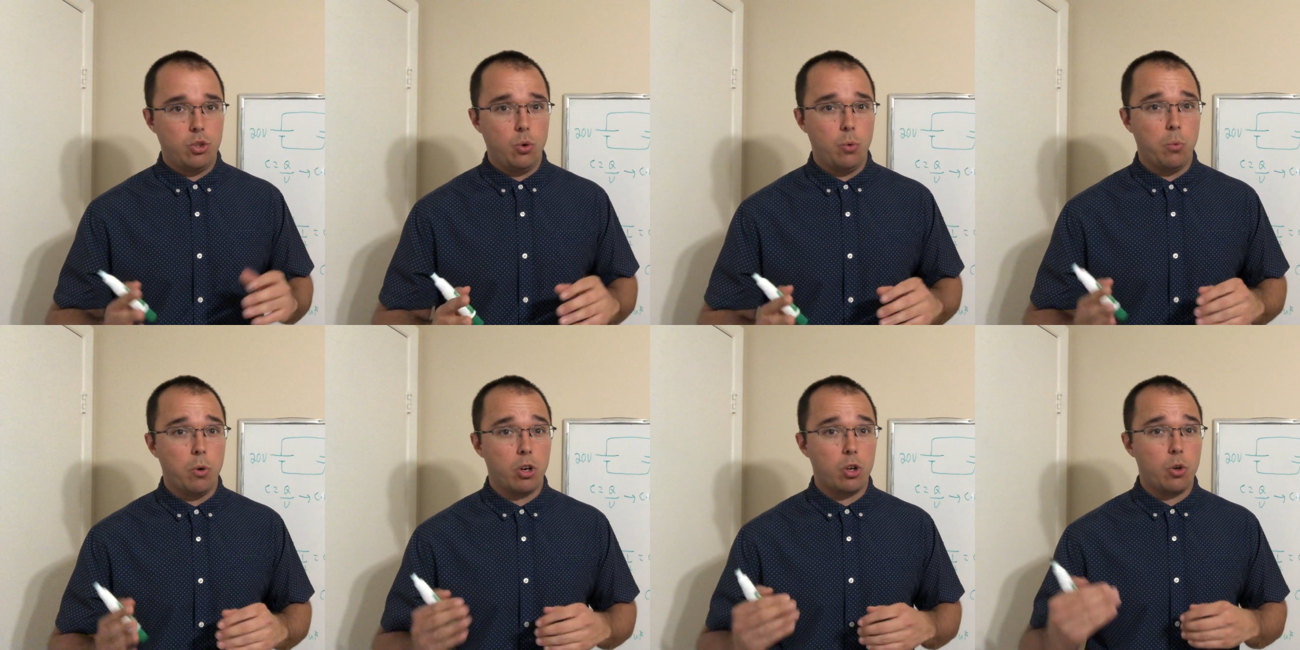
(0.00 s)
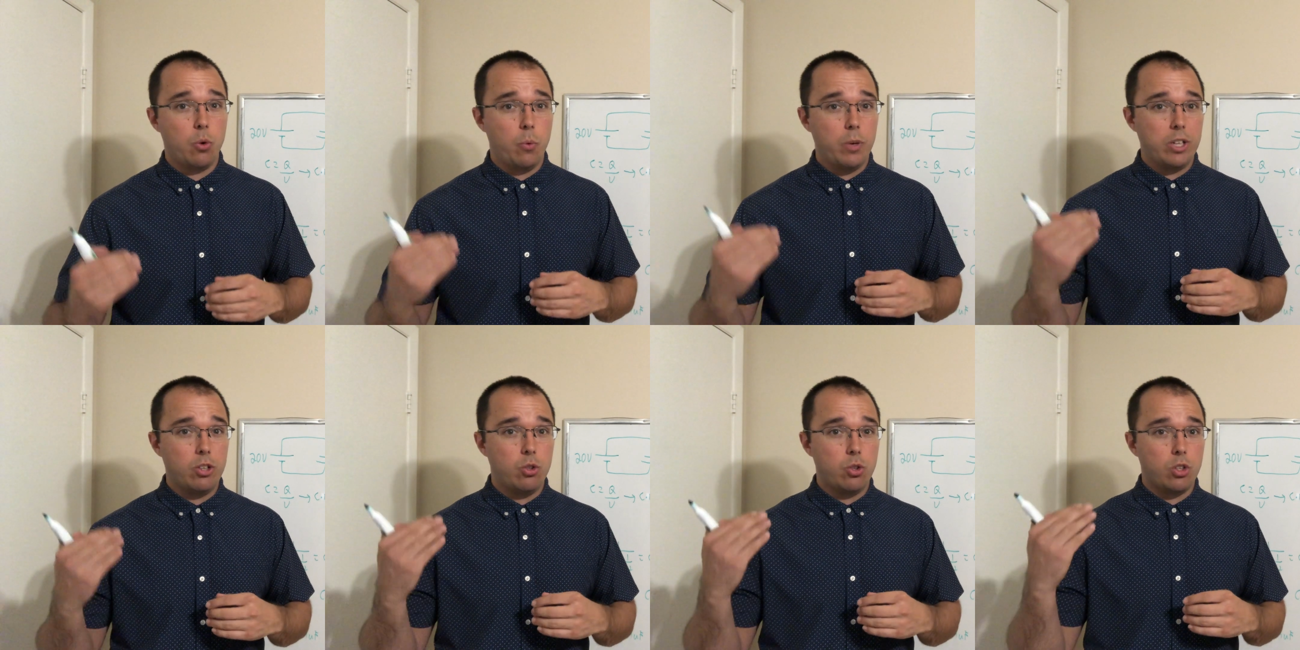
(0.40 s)
We're
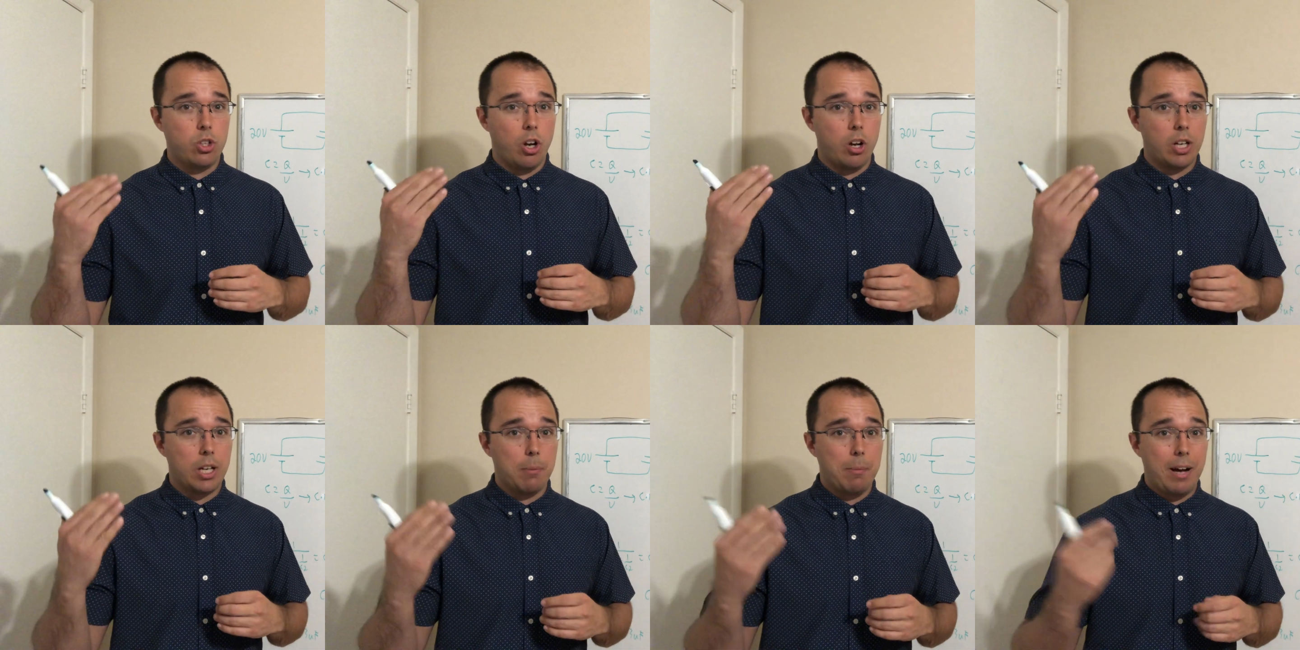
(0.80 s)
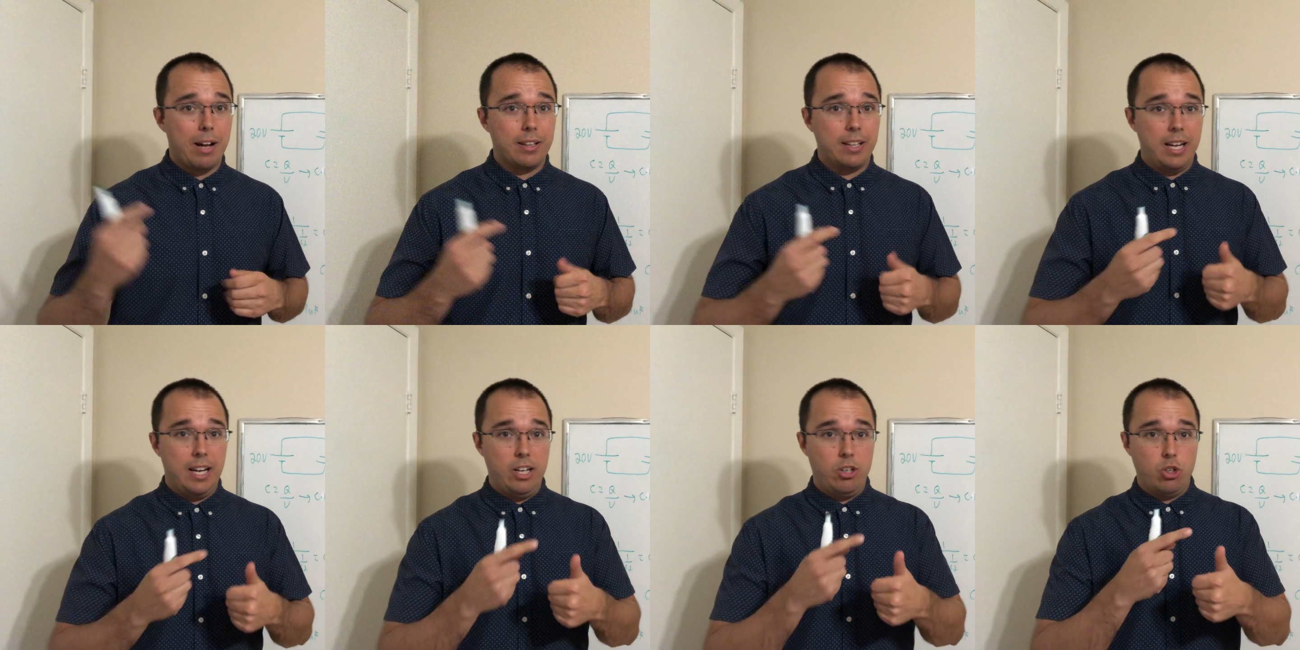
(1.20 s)
going to talk
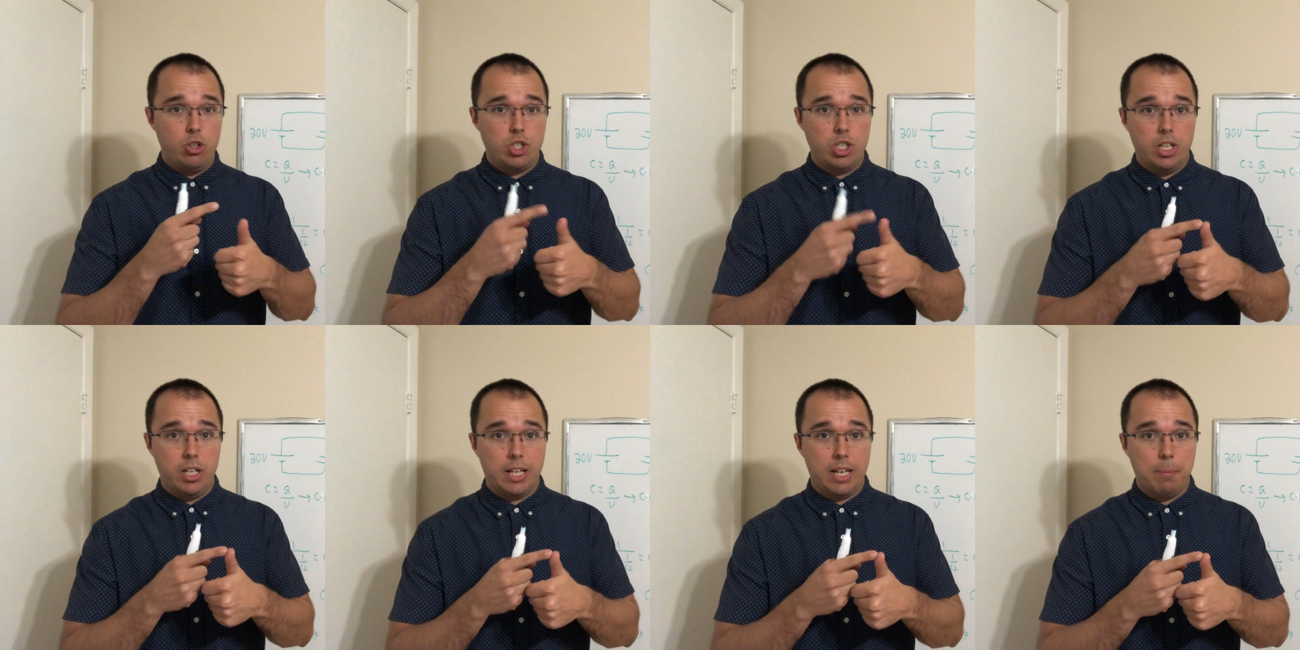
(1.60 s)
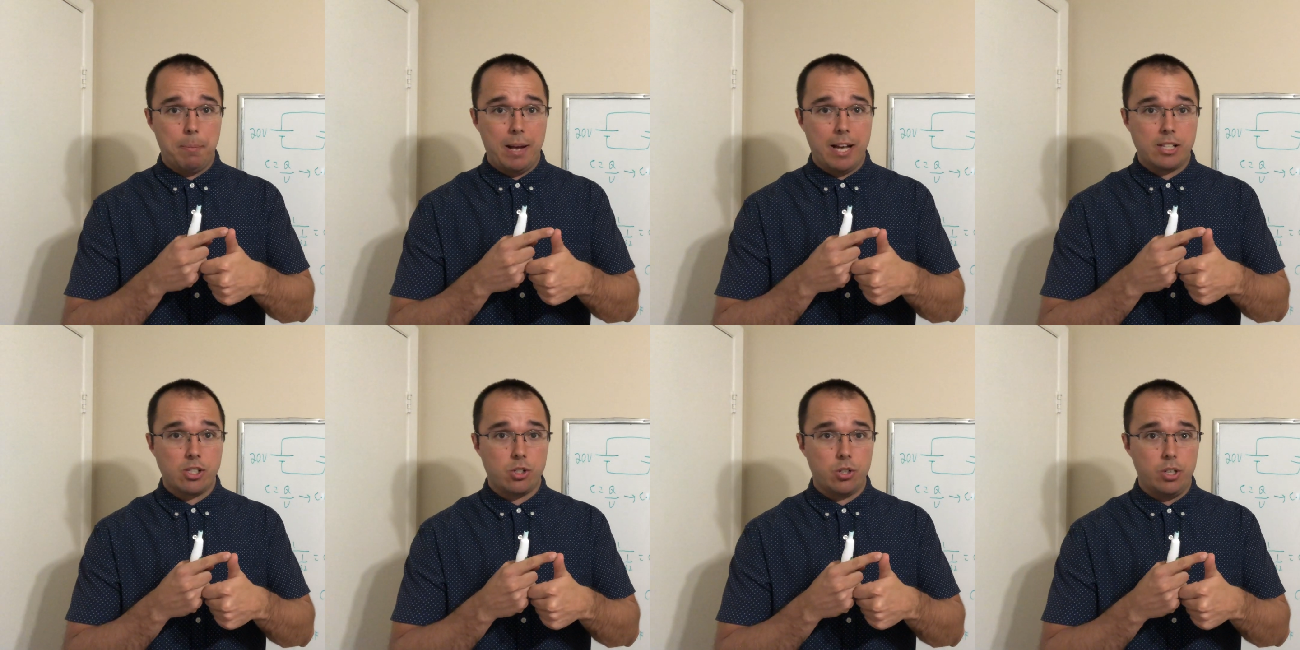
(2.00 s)
about energy in a
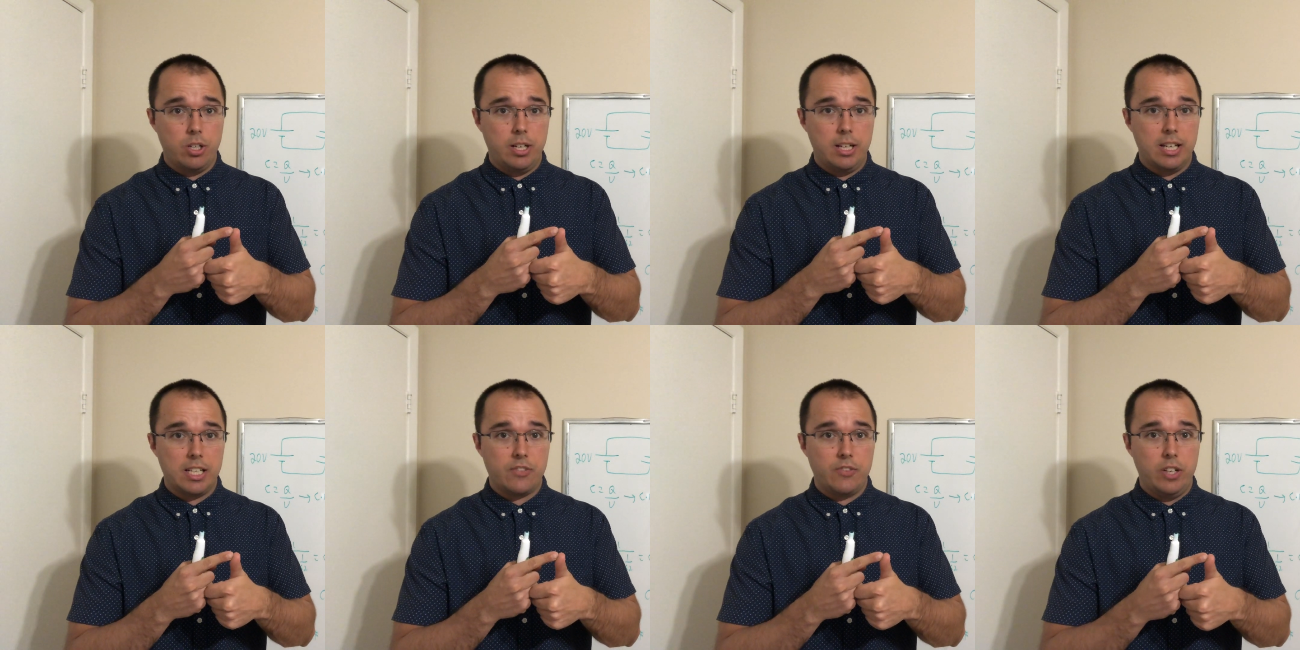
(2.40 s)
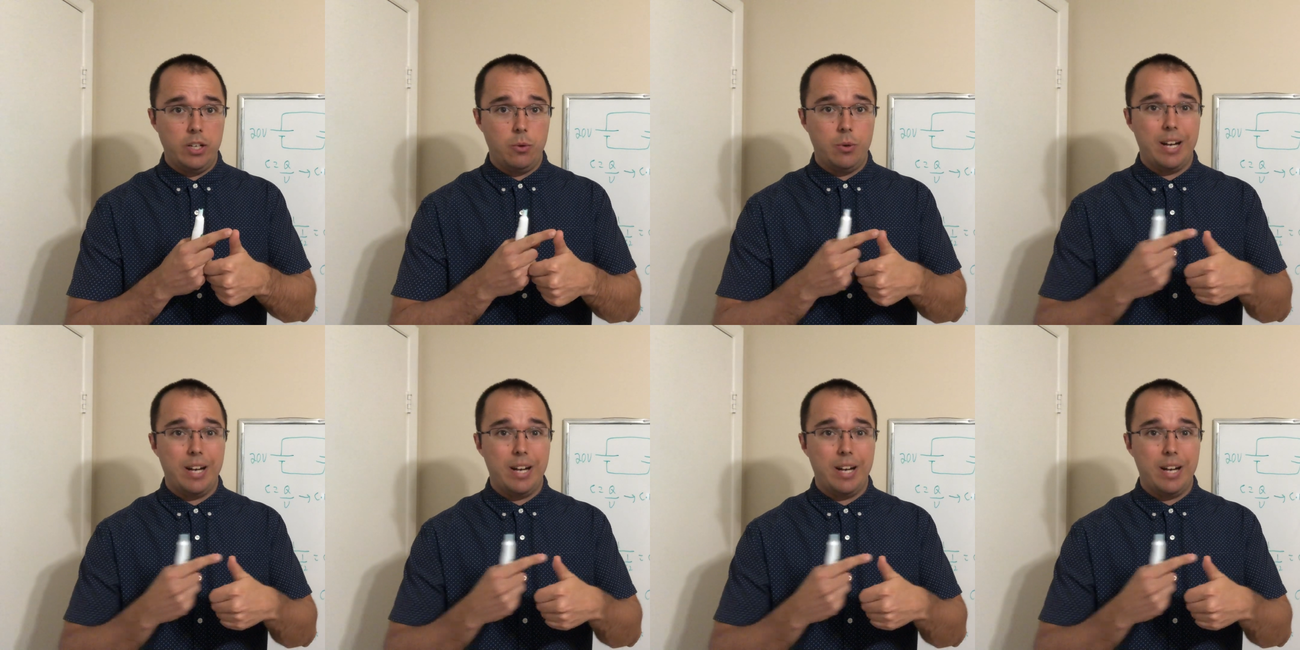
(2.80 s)
capacitor in the next video,